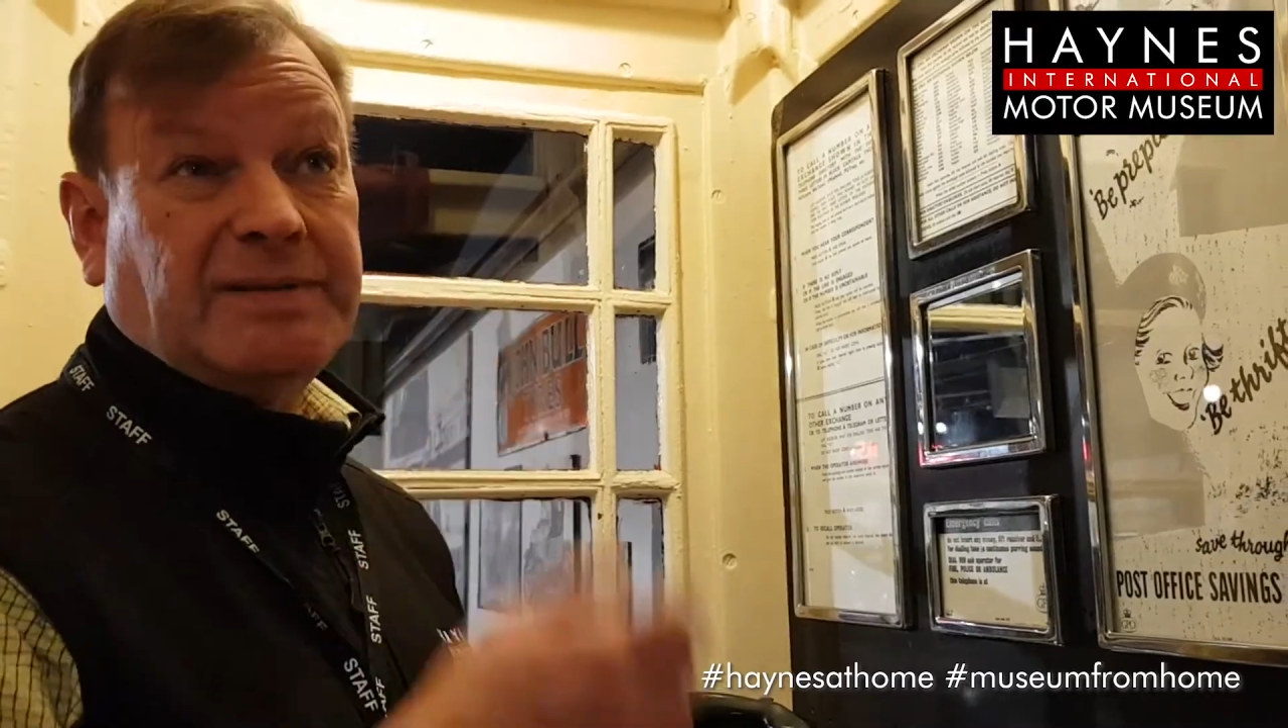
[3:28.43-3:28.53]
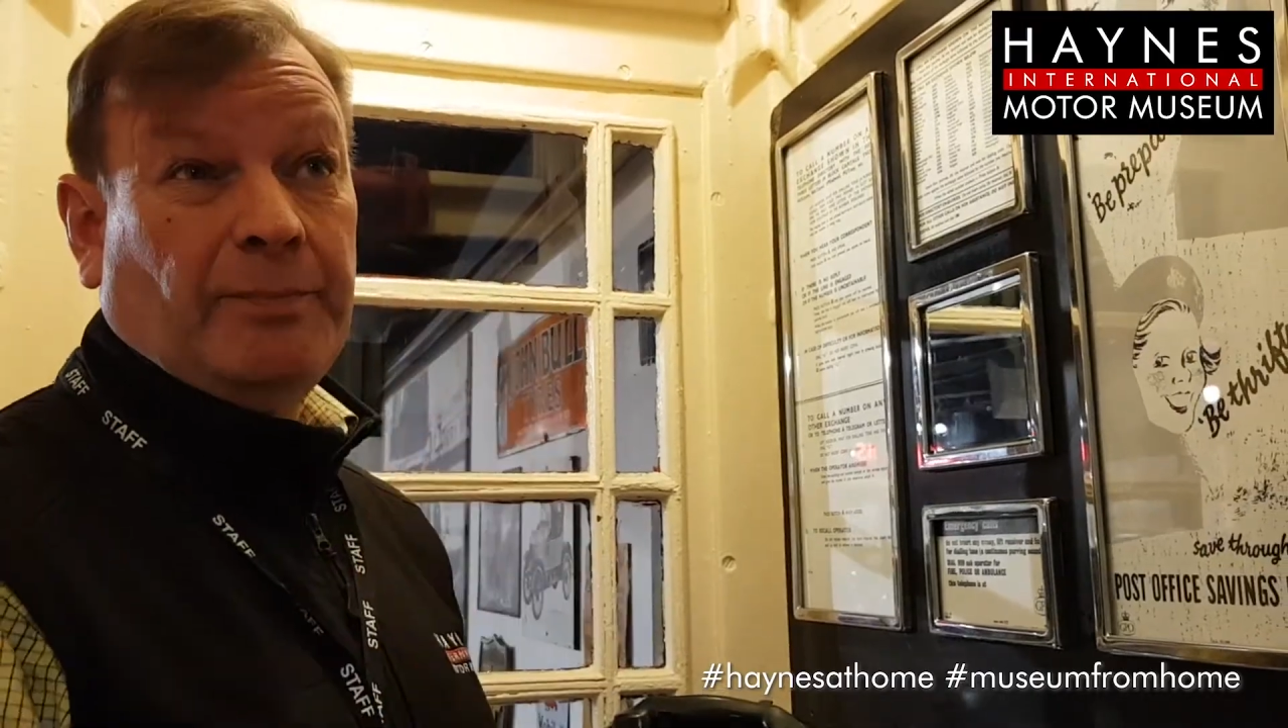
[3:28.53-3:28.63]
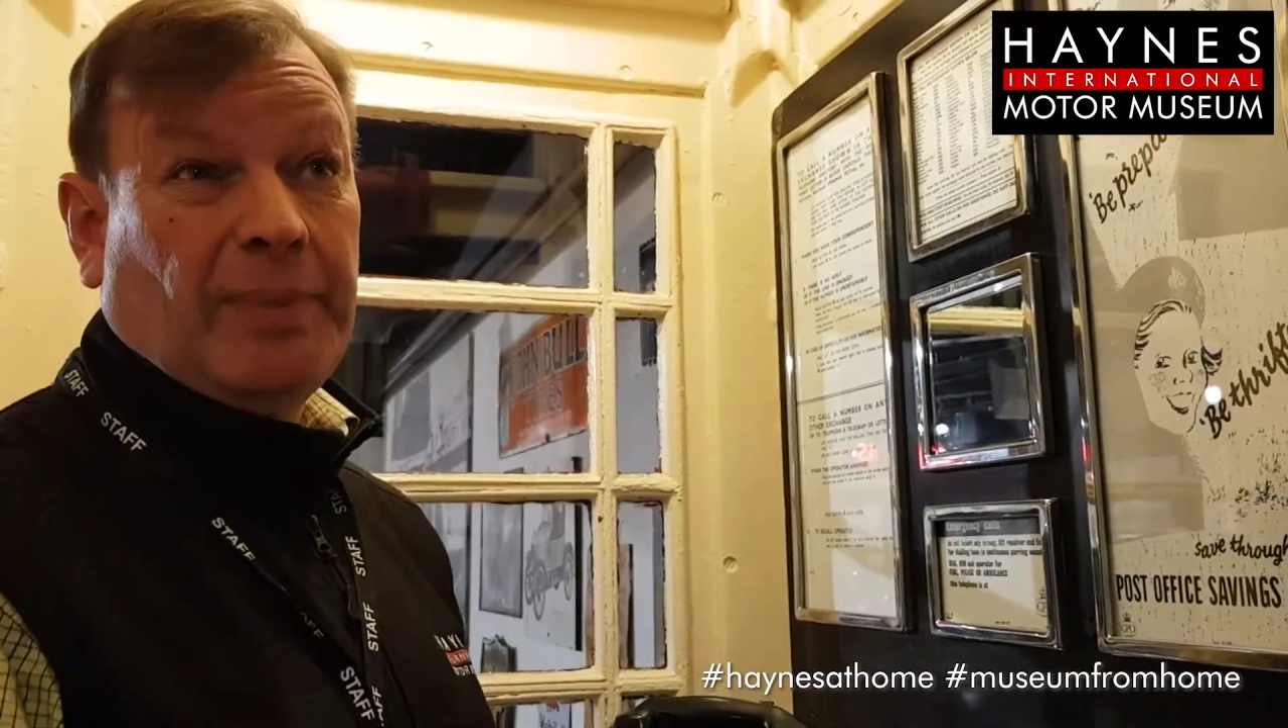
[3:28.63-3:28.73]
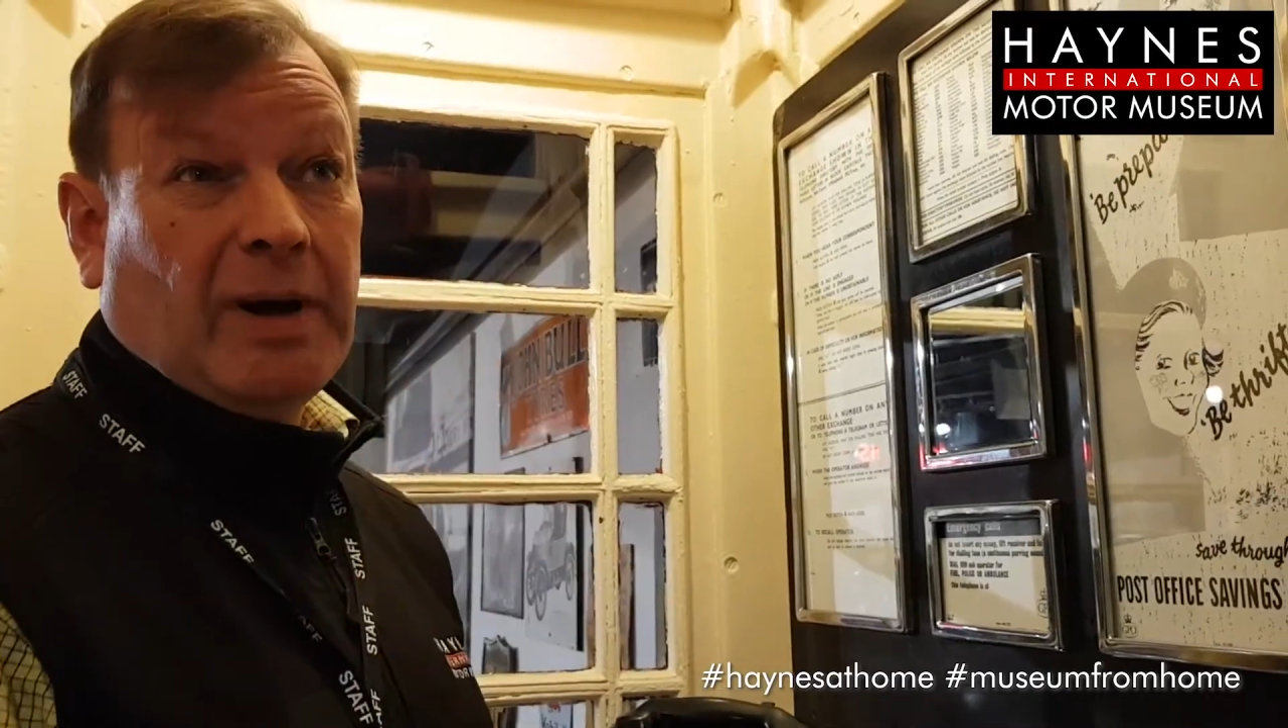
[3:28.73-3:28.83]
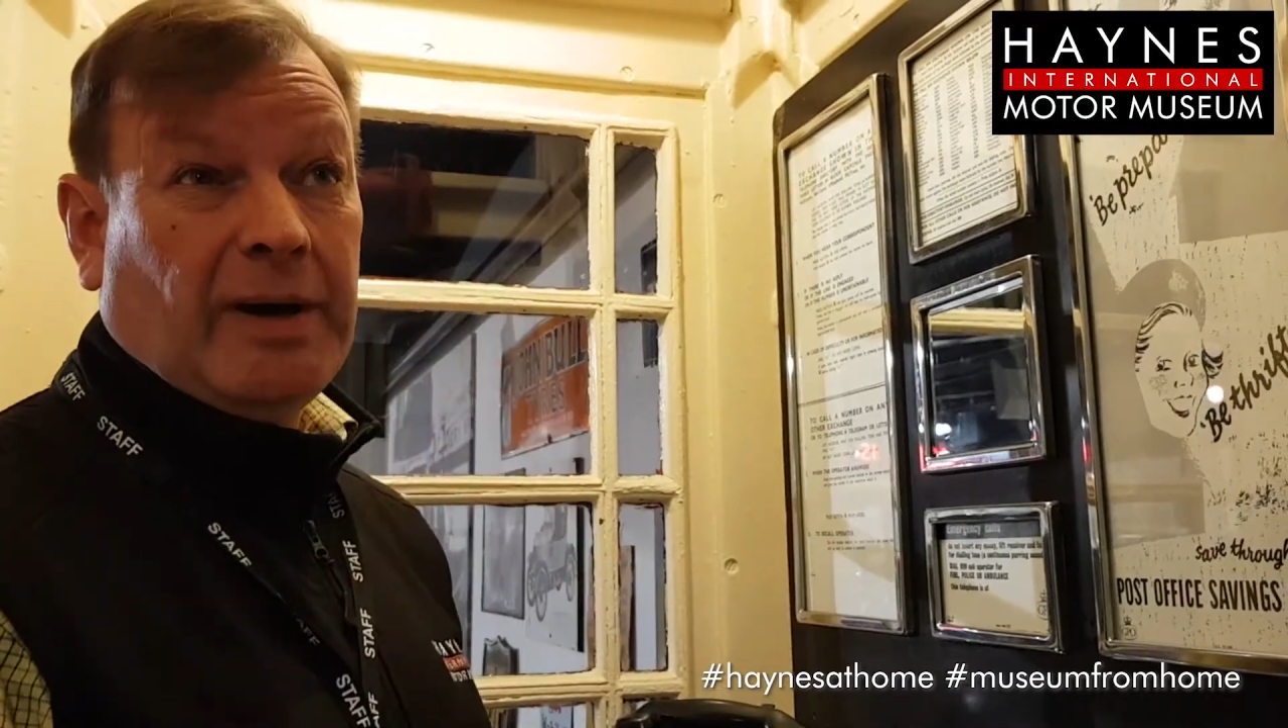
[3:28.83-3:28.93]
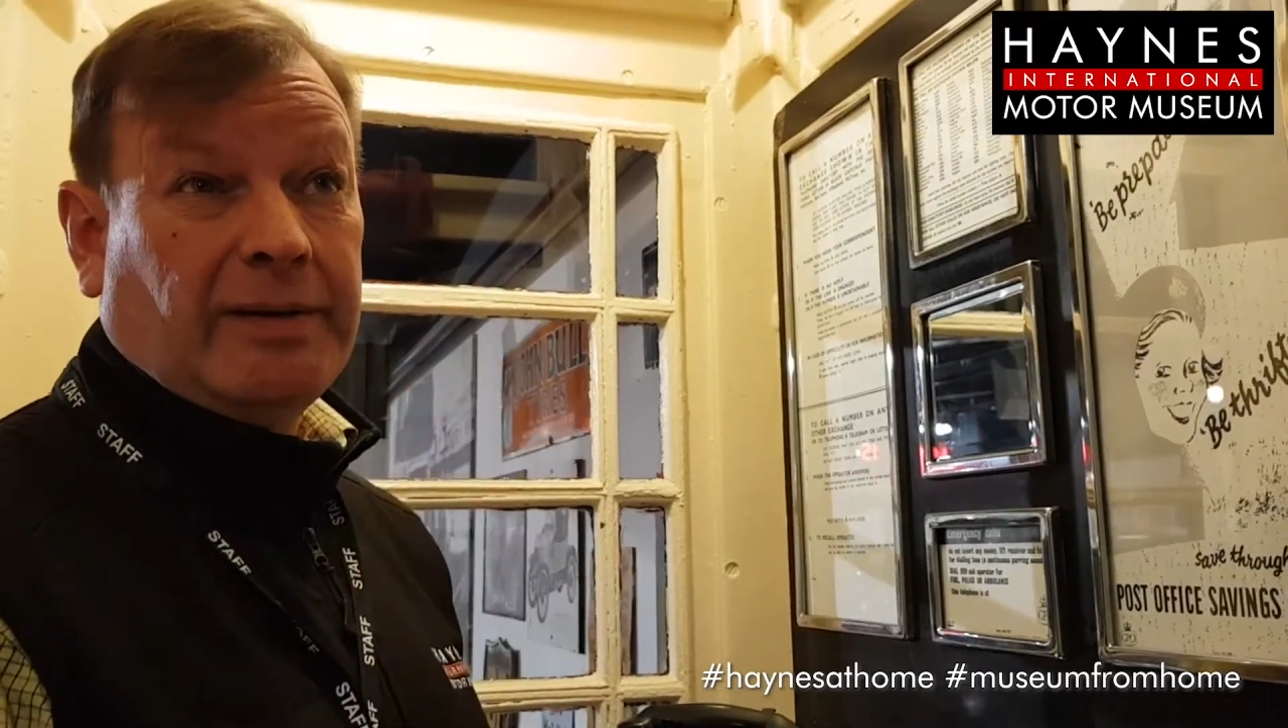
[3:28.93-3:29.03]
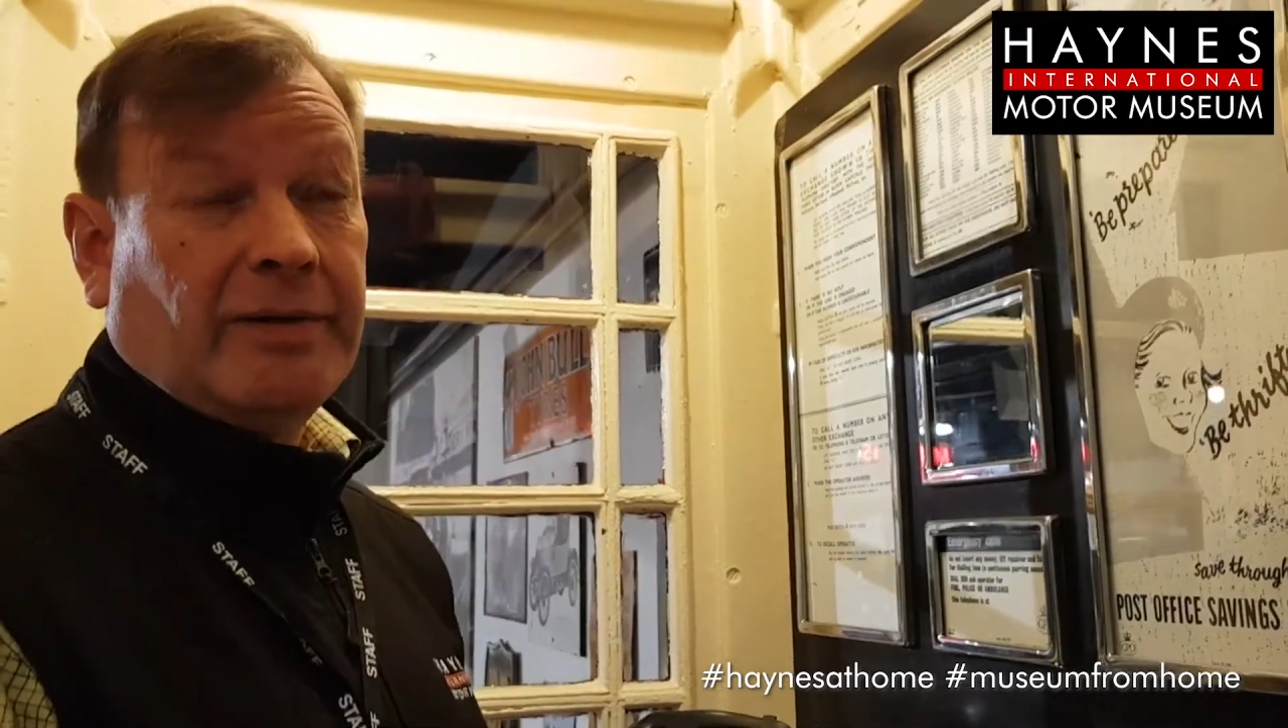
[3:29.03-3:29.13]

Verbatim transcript: by